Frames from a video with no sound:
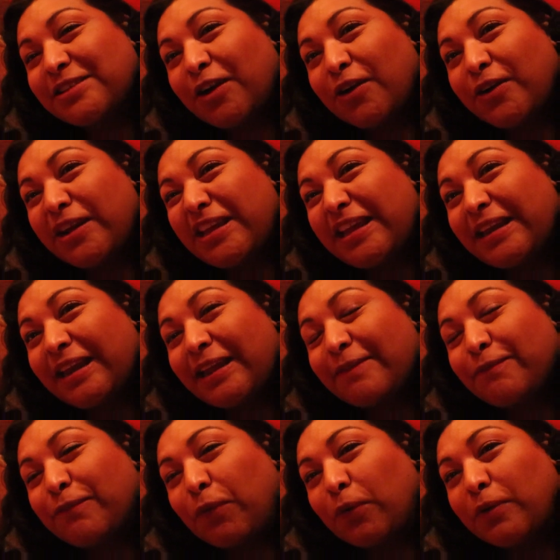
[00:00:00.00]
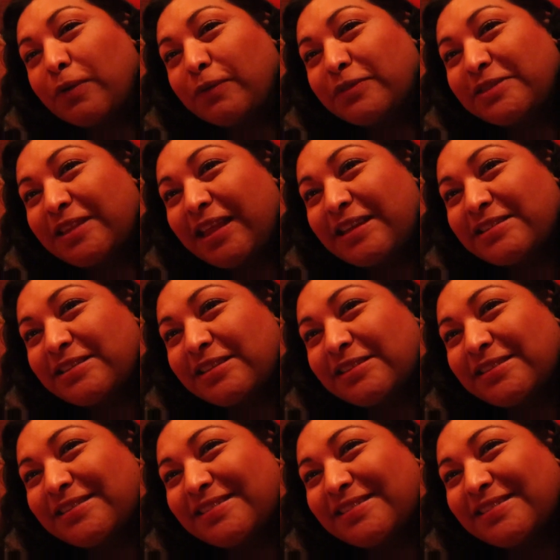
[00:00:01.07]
saw her eat like 4 slices.